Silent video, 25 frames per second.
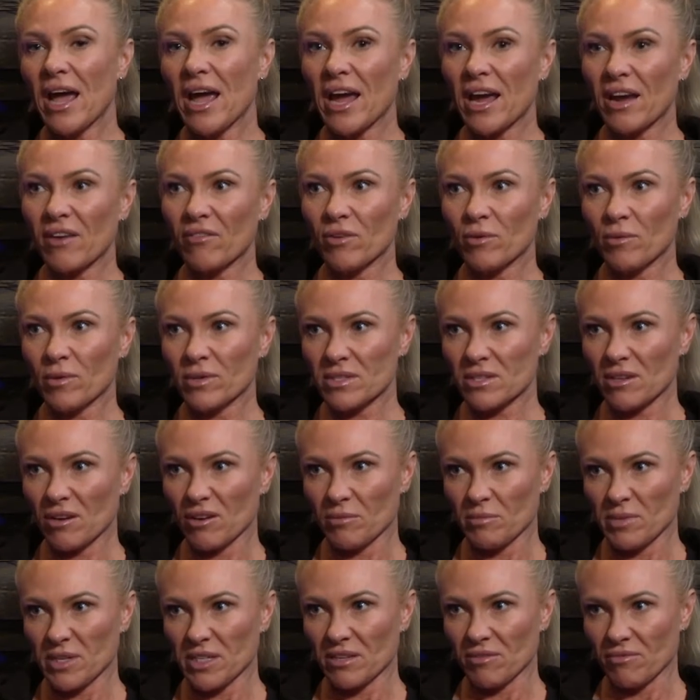Everyone's going
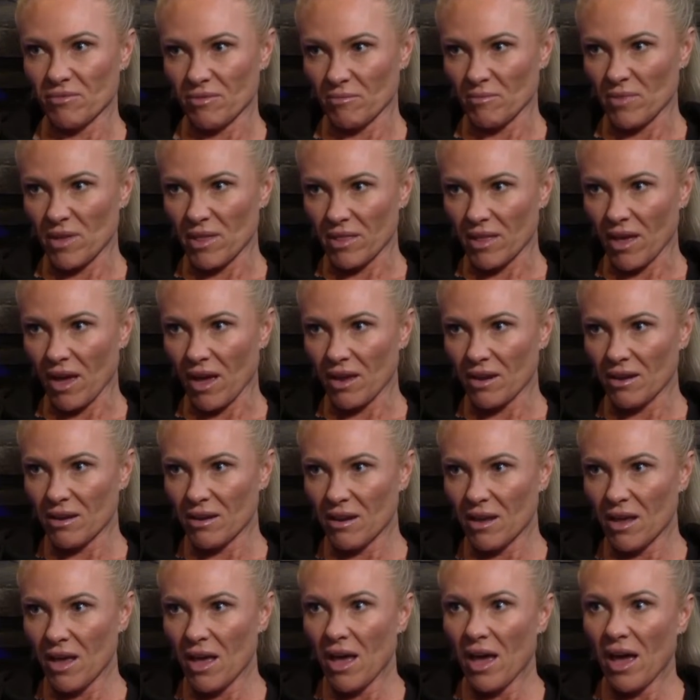to be different with that.
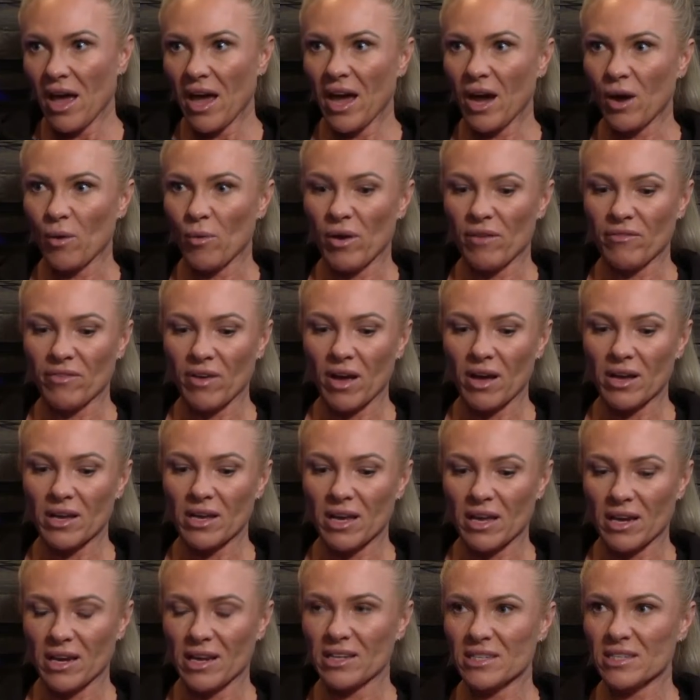However,
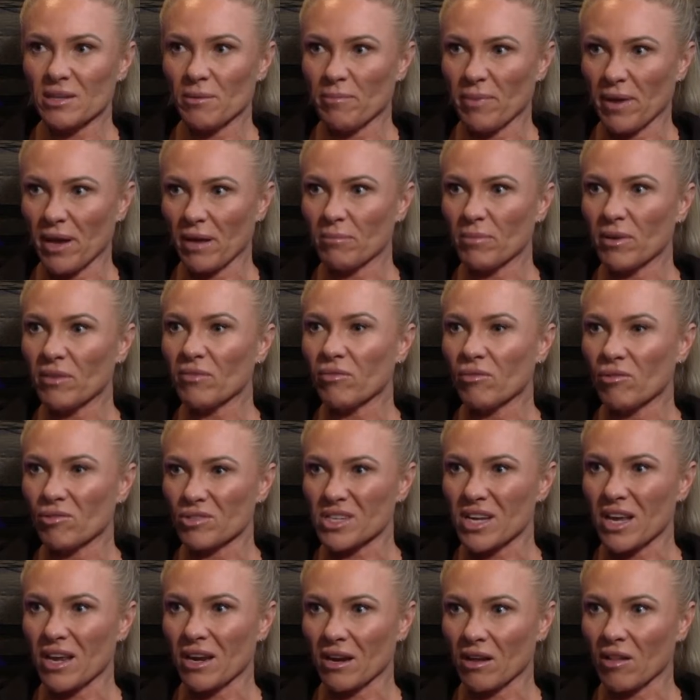getting bed before
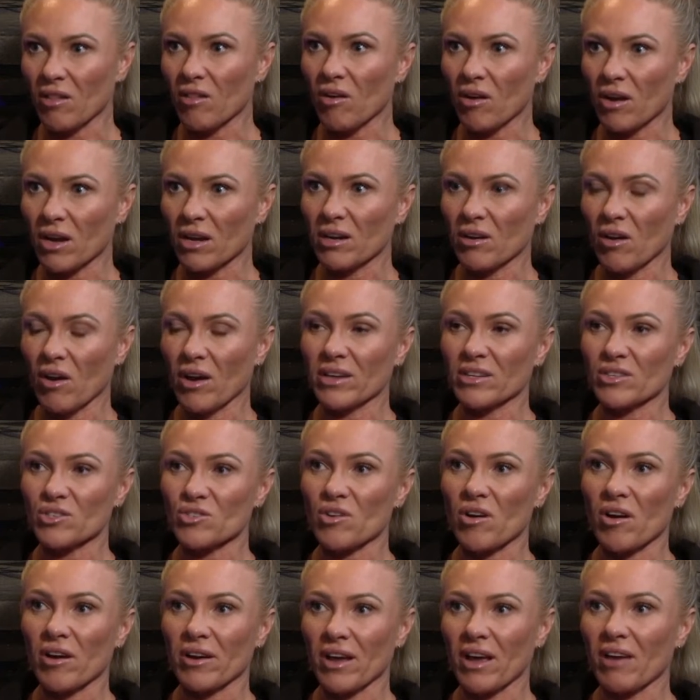10 o'clock at night and
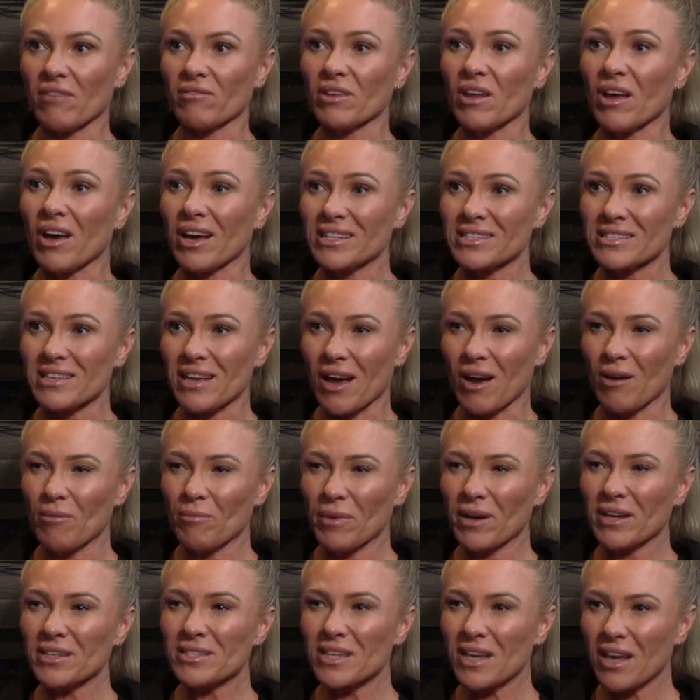trying to have lights out
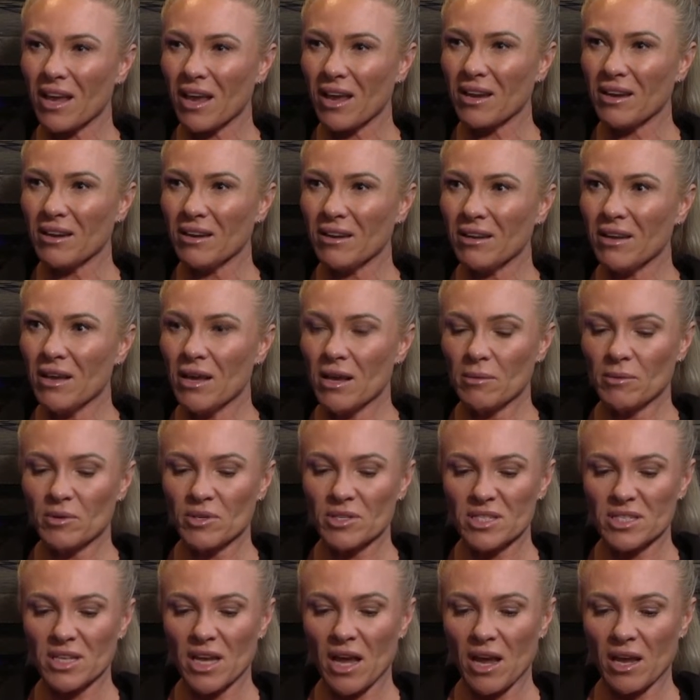by 10,
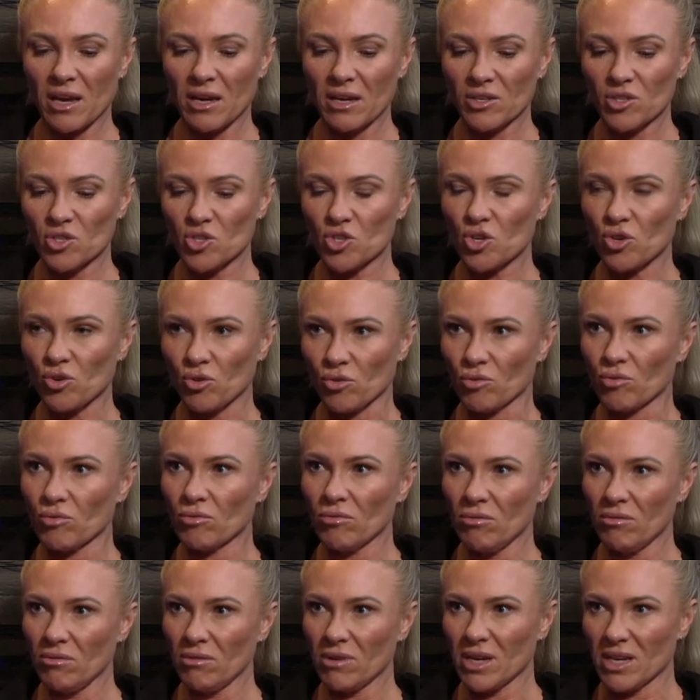because 10 and
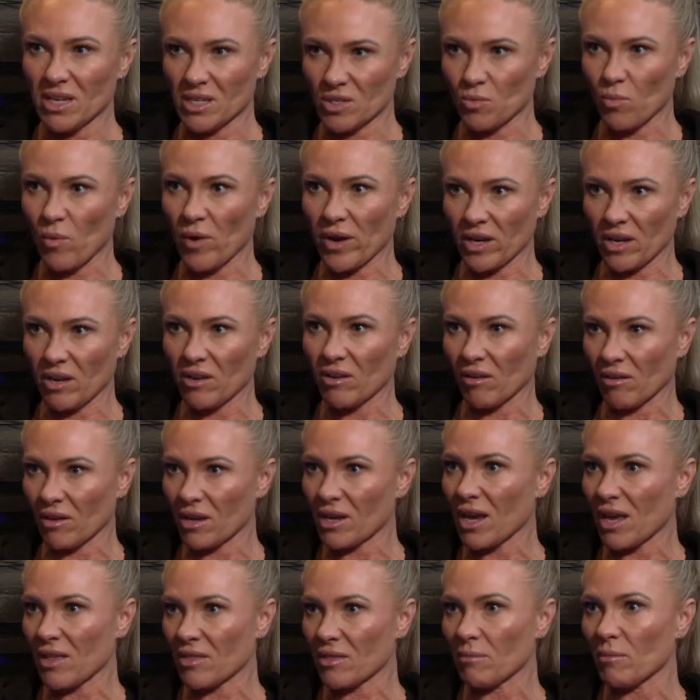2 is when you're going to
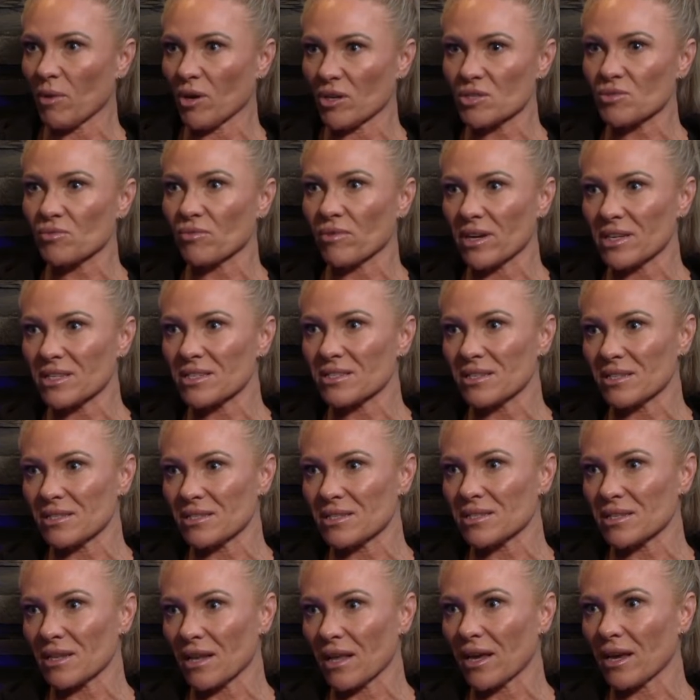get the most rested
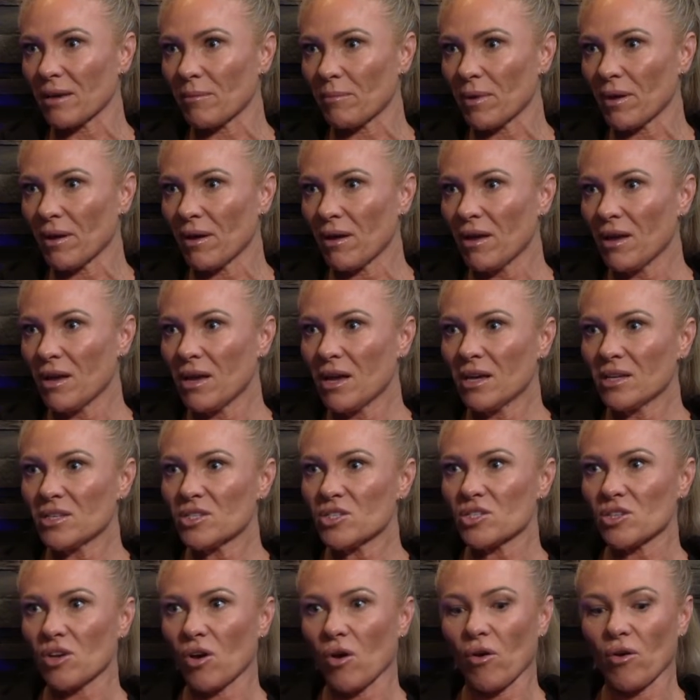sleep.
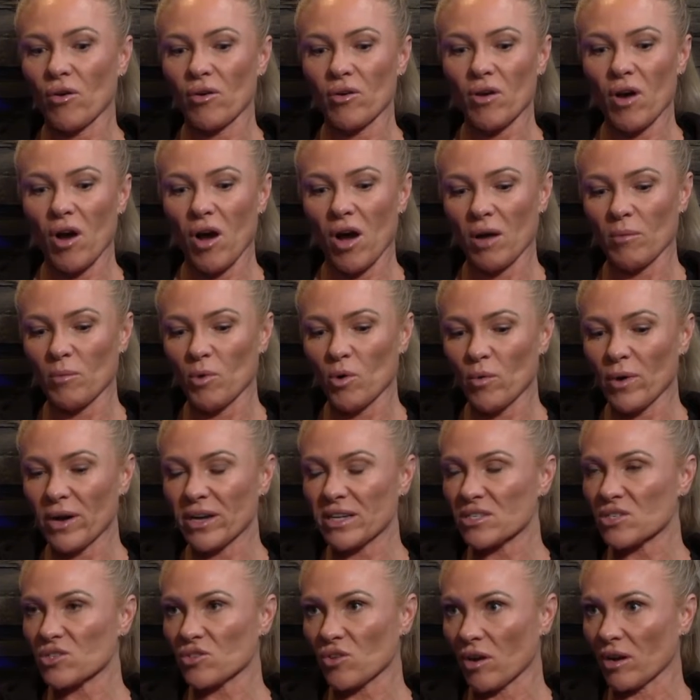So I'm
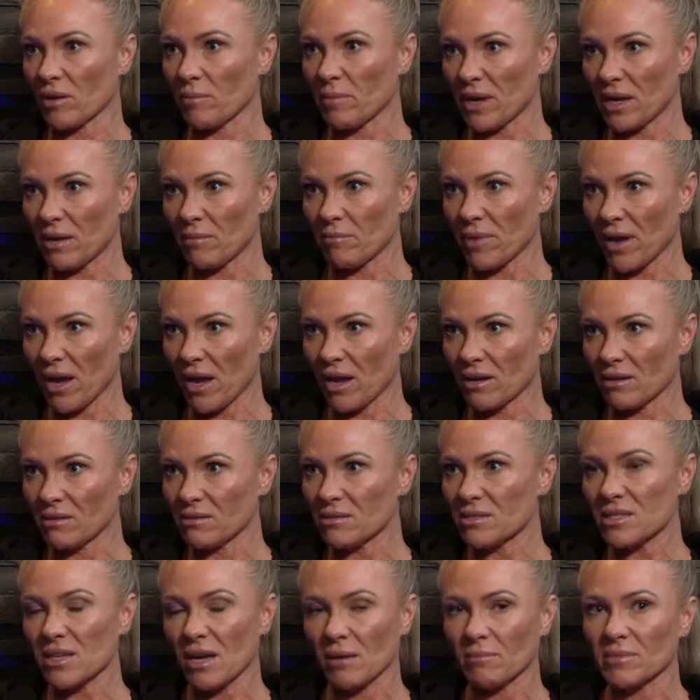always trying to be in bed.
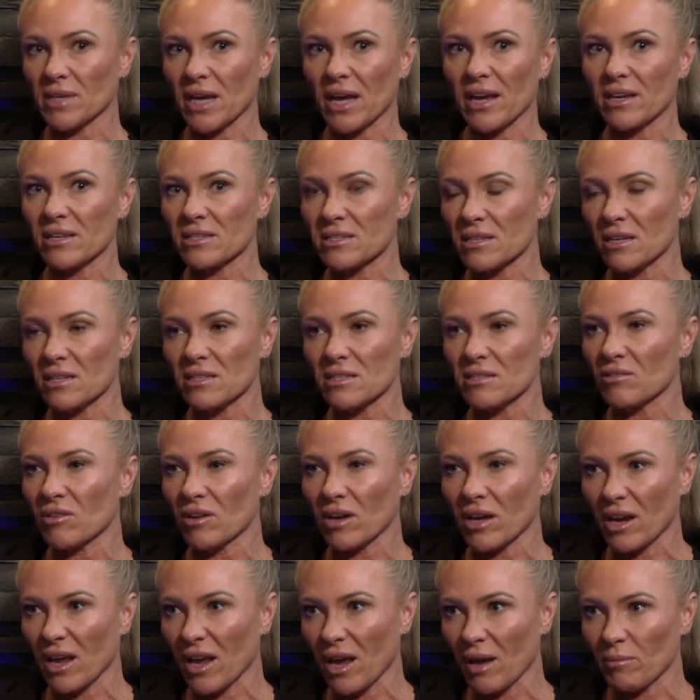Some days it's not
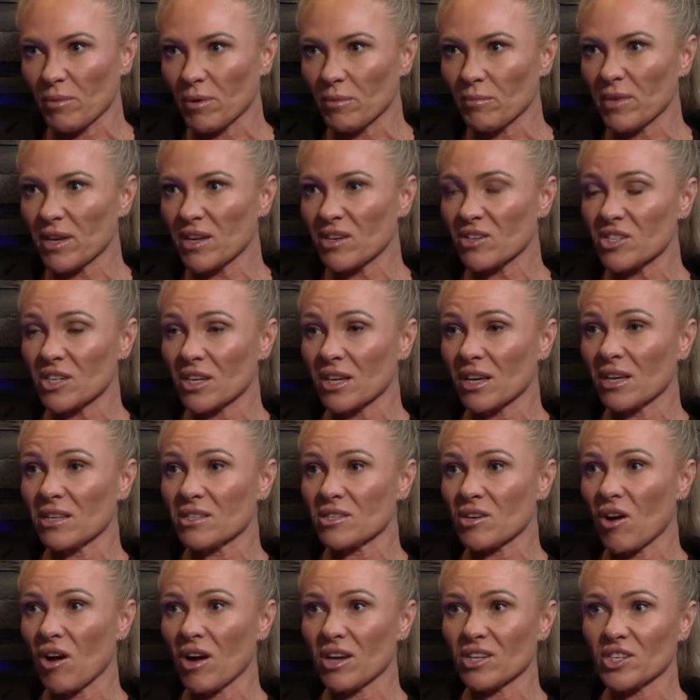going to happen because your kids
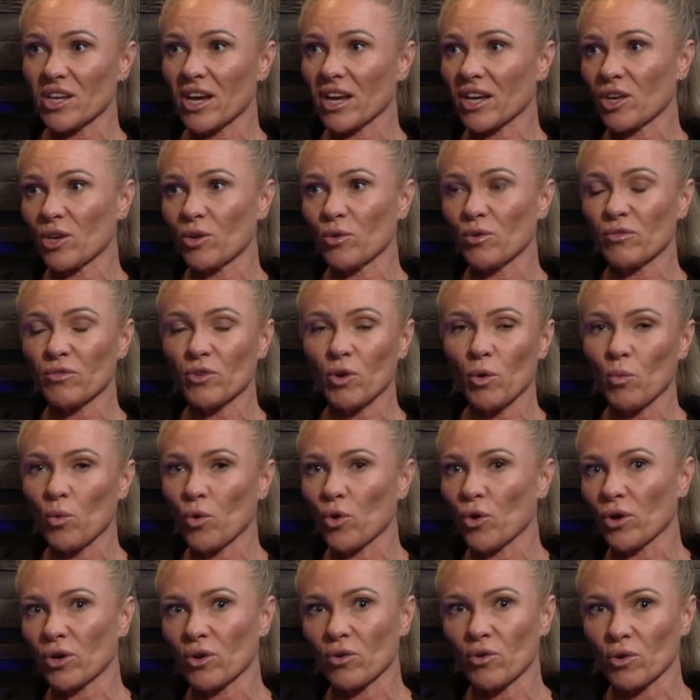hijack you. We've got
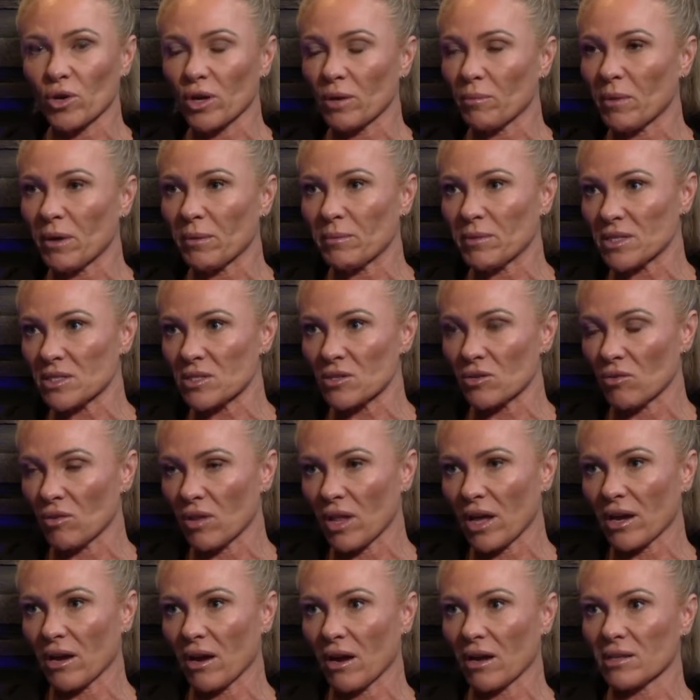work or commitments and all
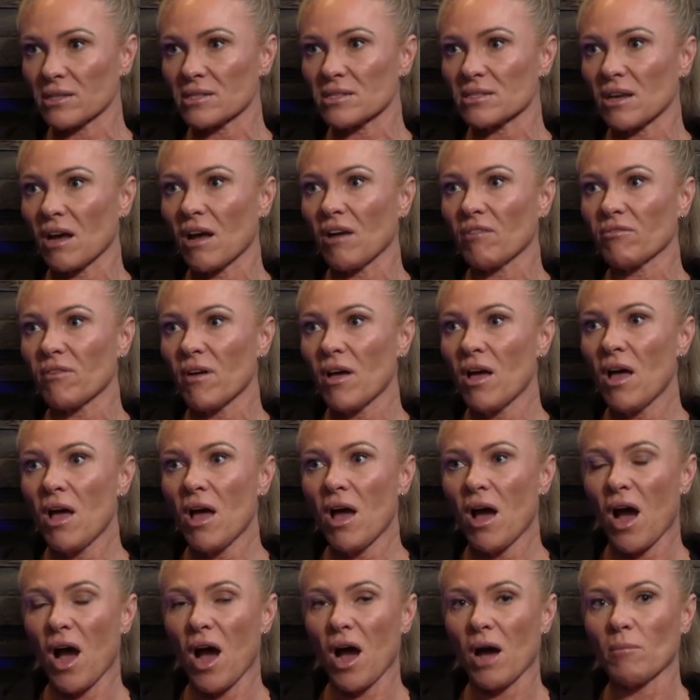that kind of stuff.
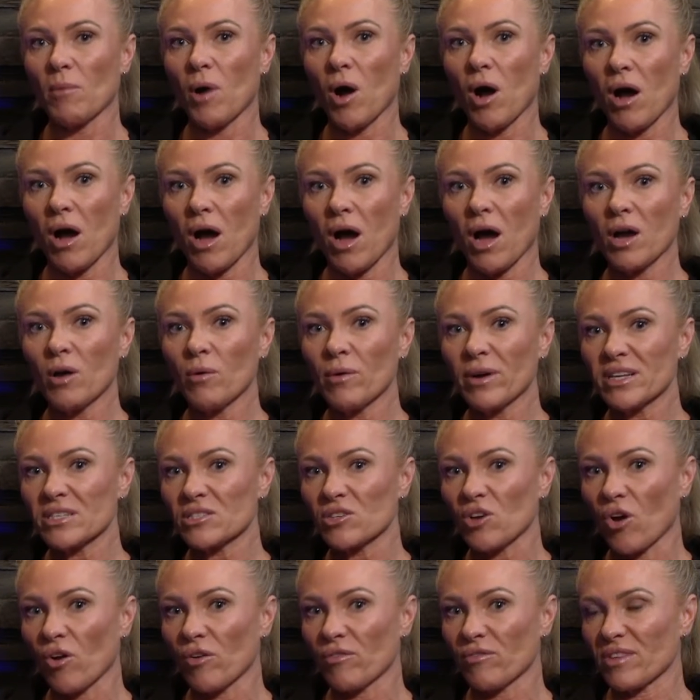I always
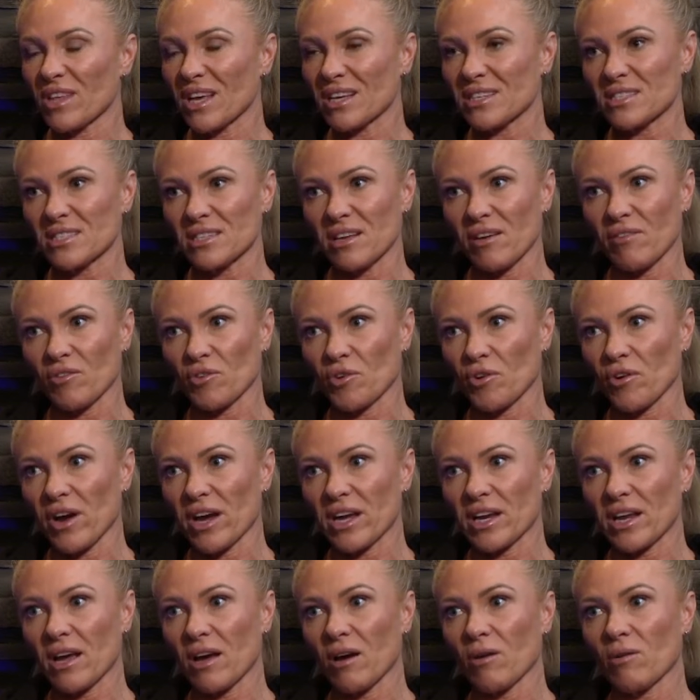go for that 7 or
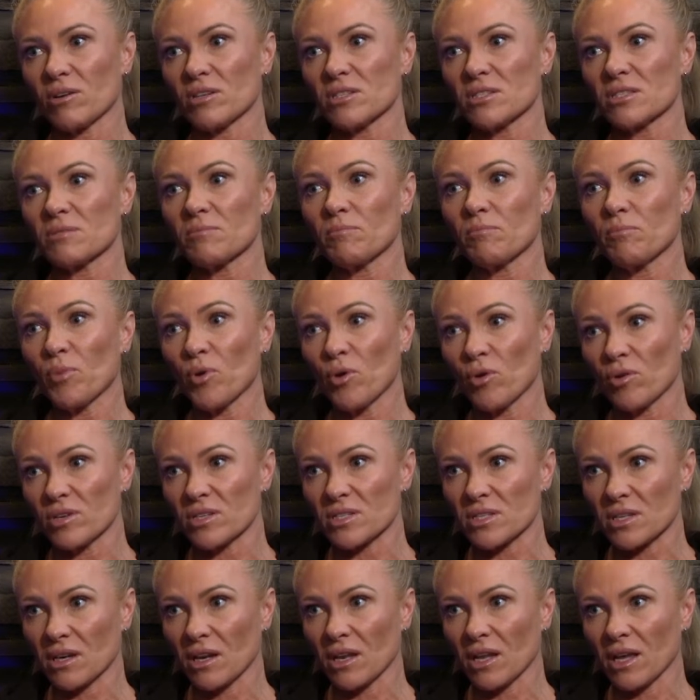8 hours
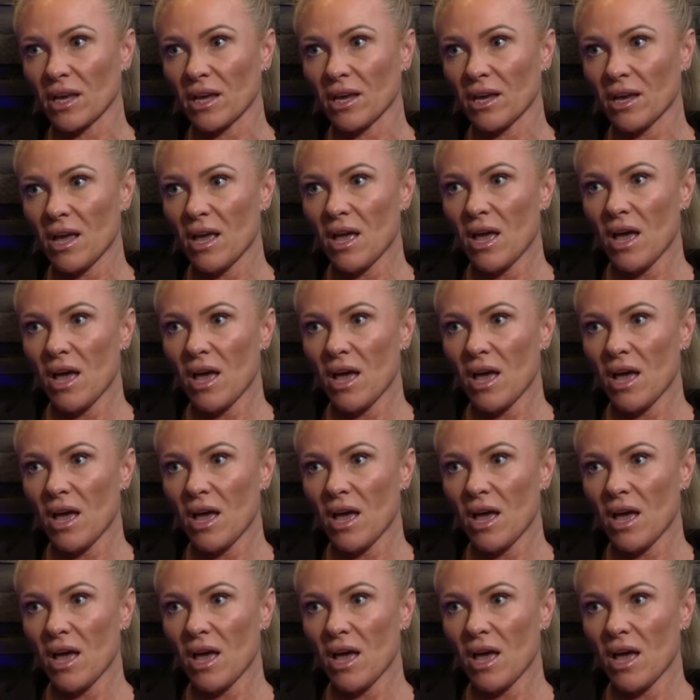personally.